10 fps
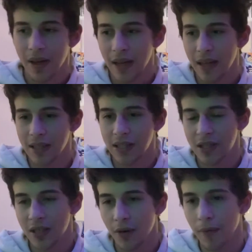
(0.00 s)
is
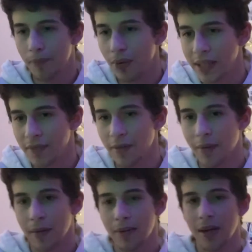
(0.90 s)
so impressive in
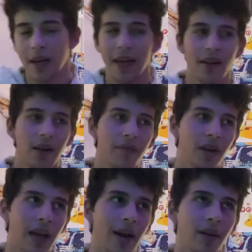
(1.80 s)
my opinion. I love the
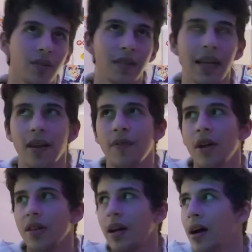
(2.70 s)
characters. I love
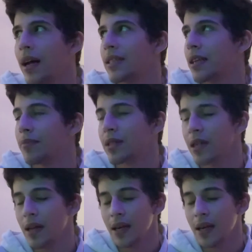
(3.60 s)
all the concepts.